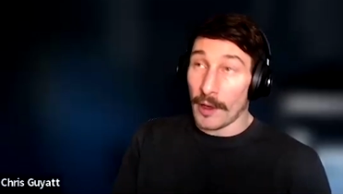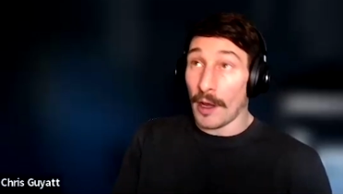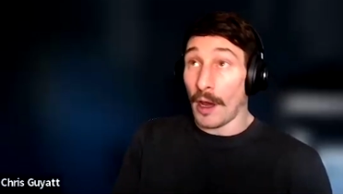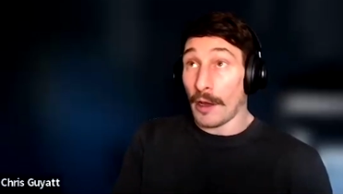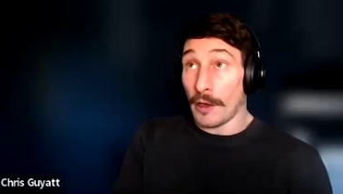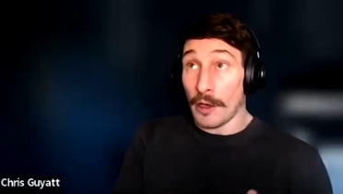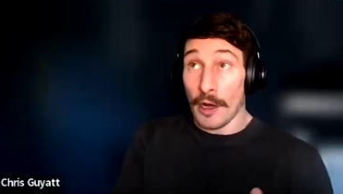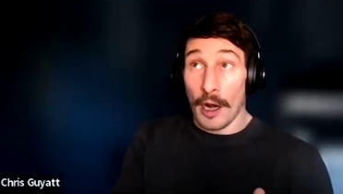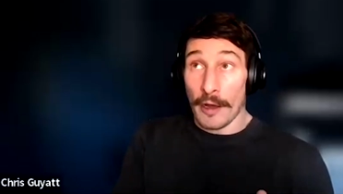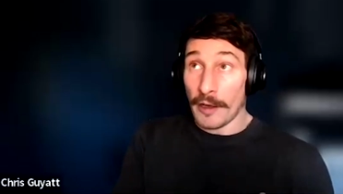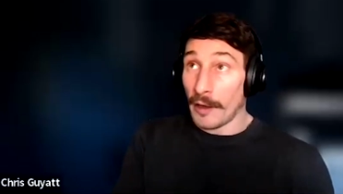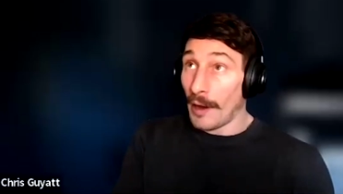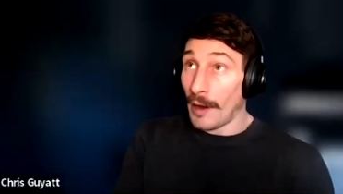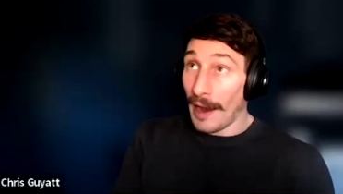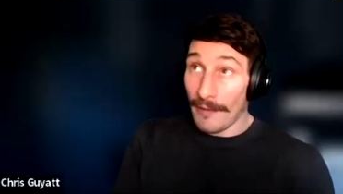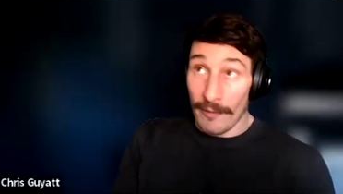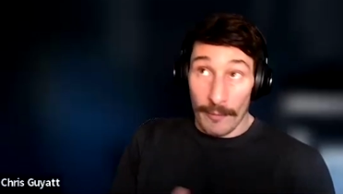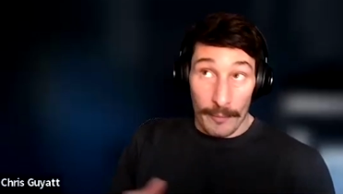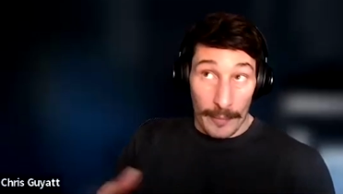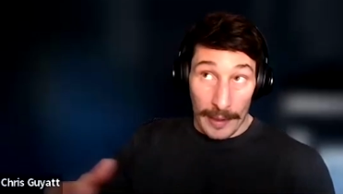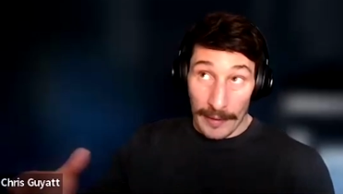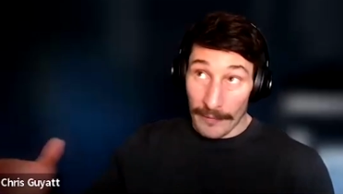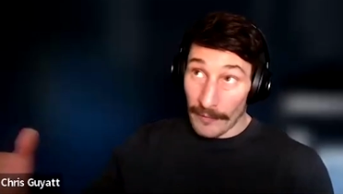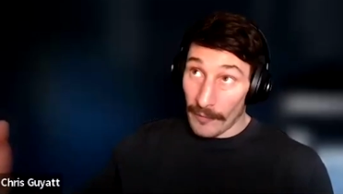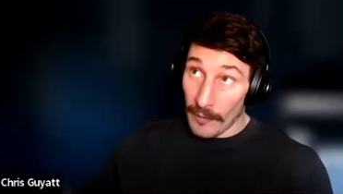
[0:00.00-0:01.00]
you know, you
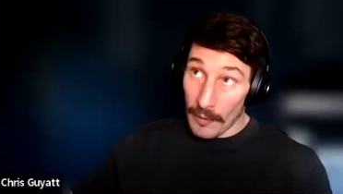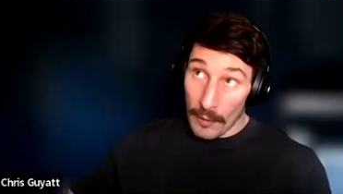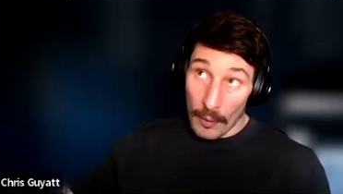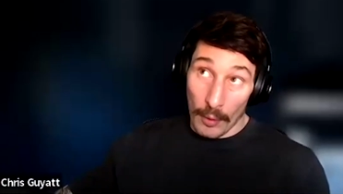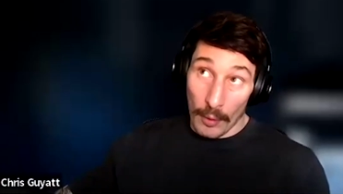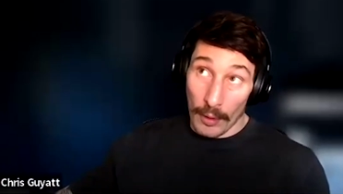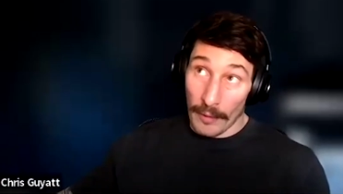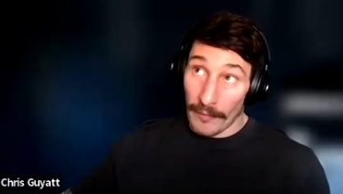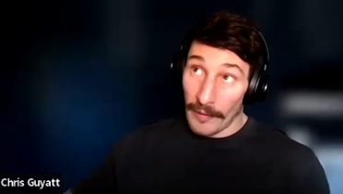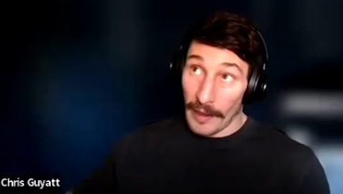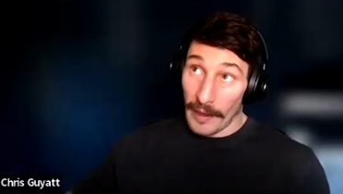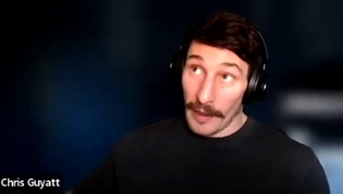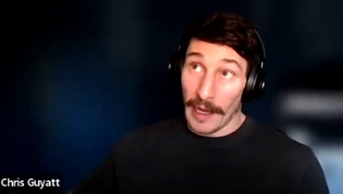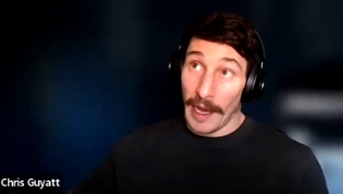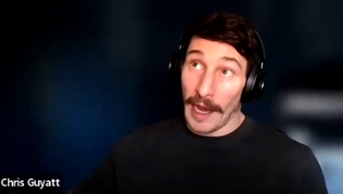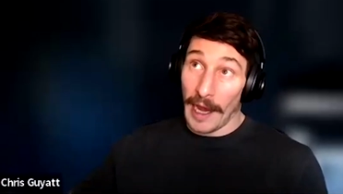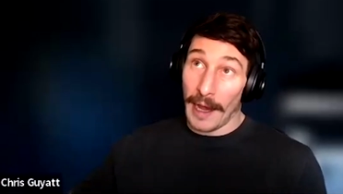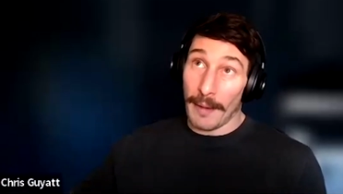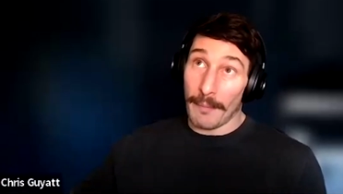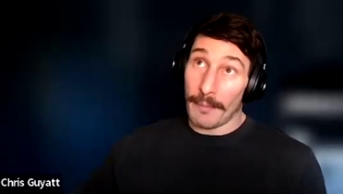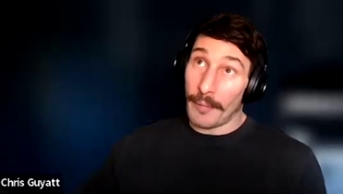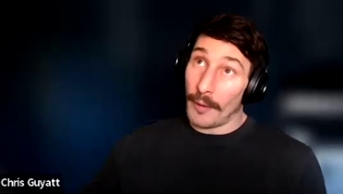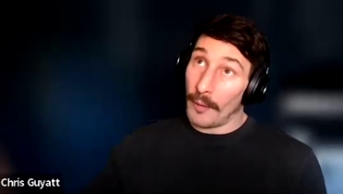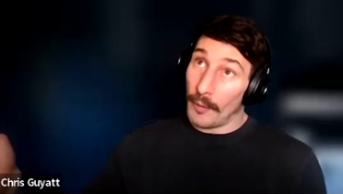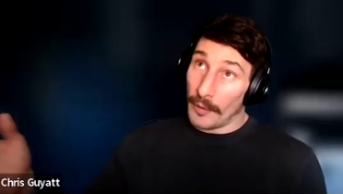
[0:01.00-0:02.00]
haven't been through all of it
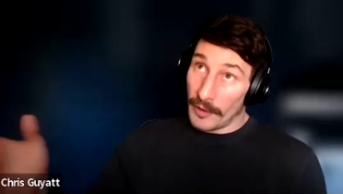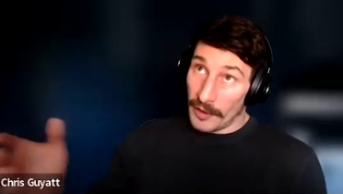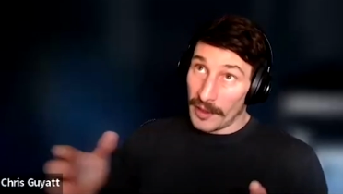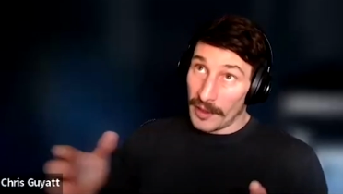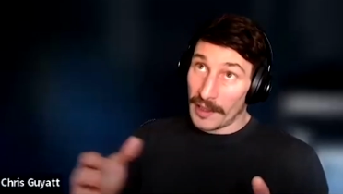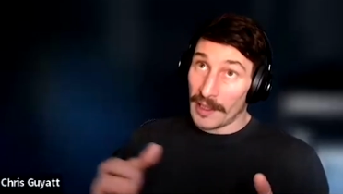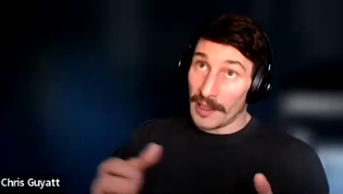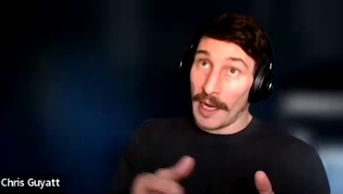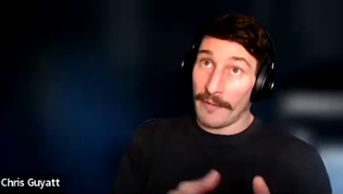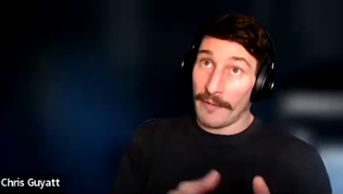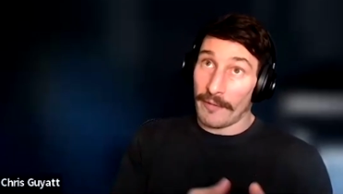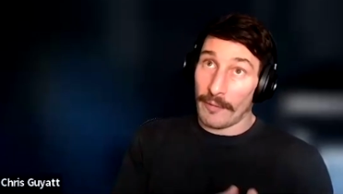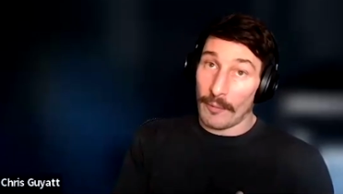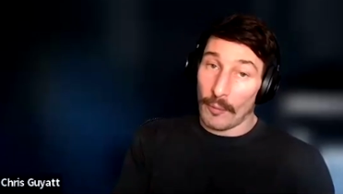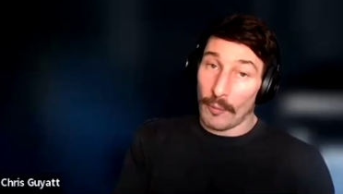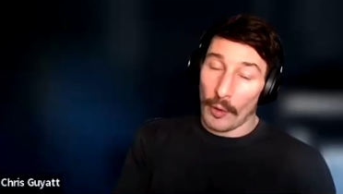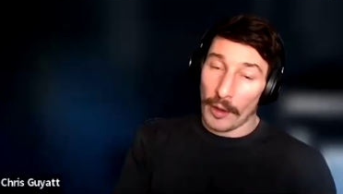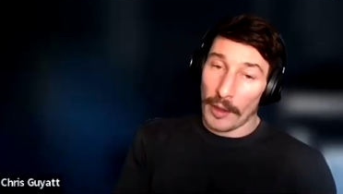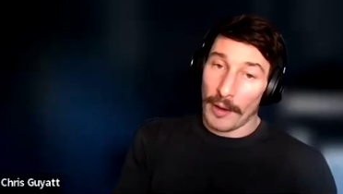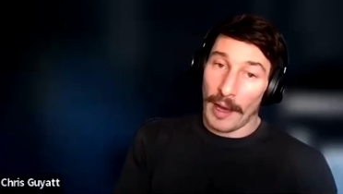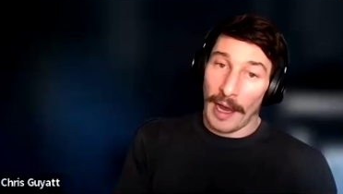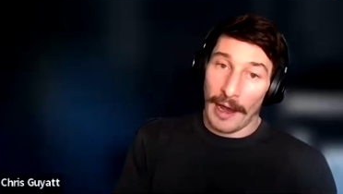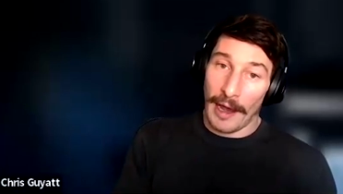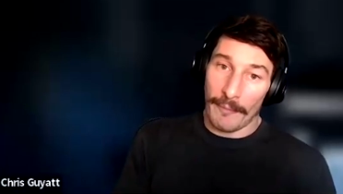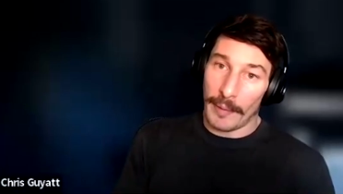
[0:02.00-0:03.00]
yet, but would you say from
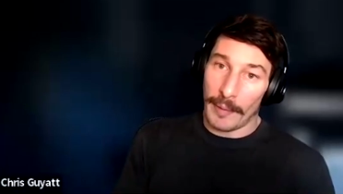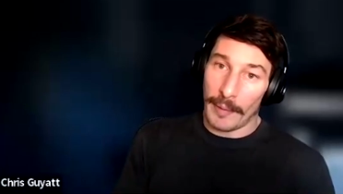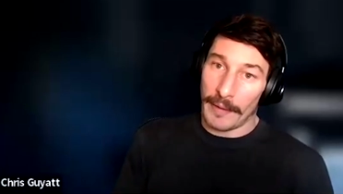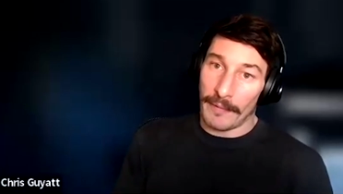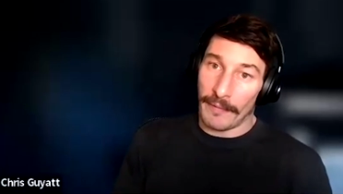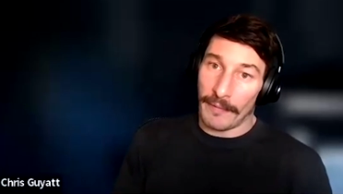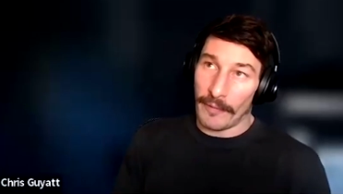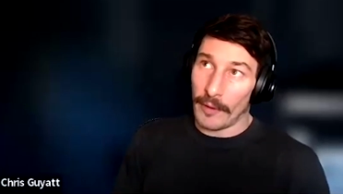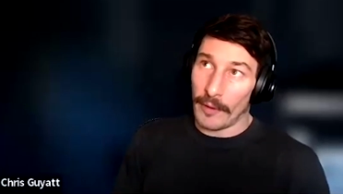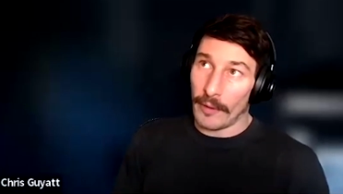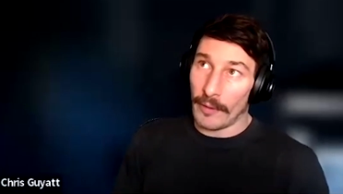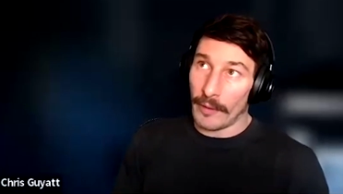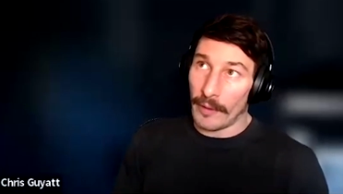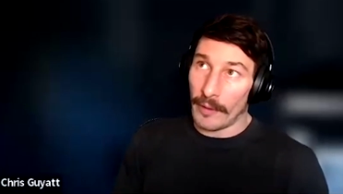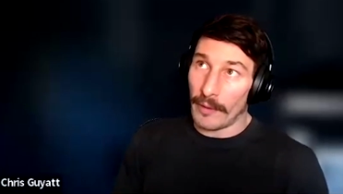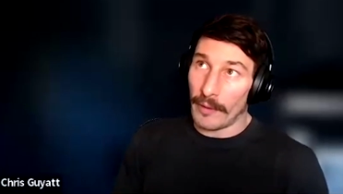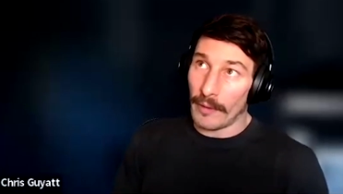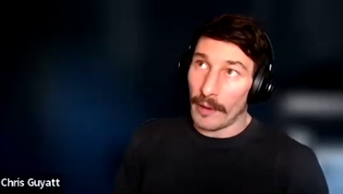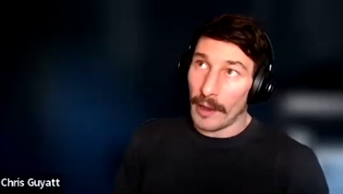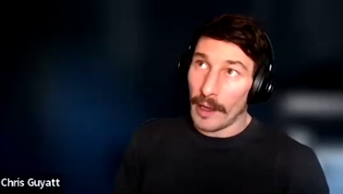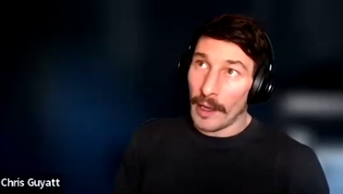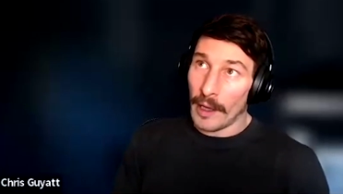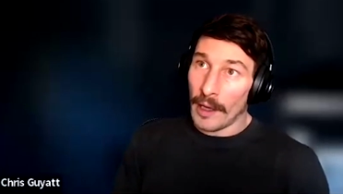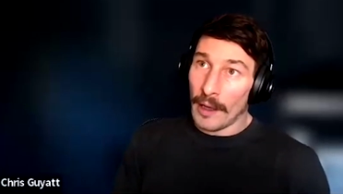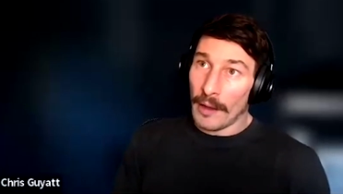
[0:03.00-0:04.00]
what you have been through
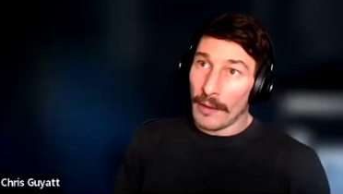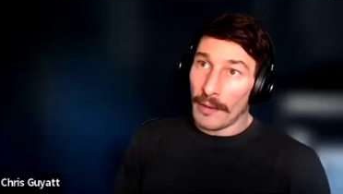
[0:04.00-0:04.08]
that